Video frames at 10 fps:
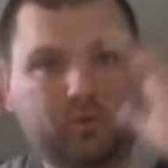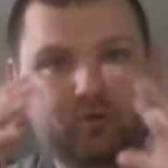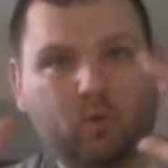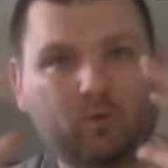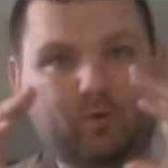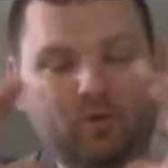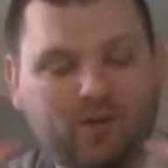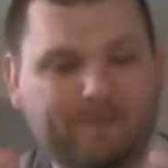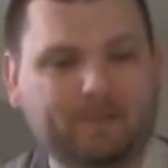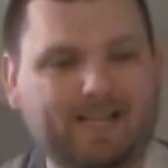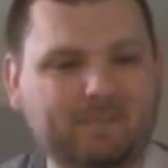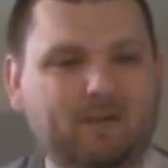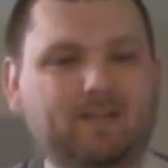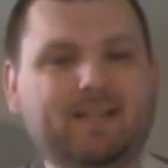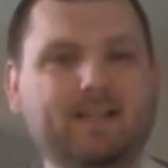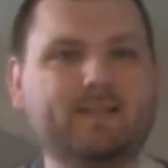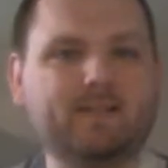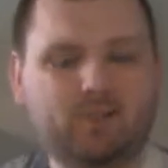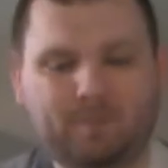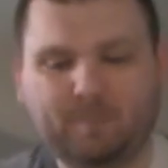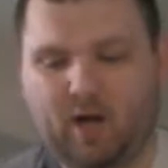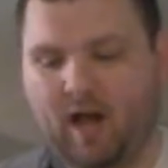so the replayability is super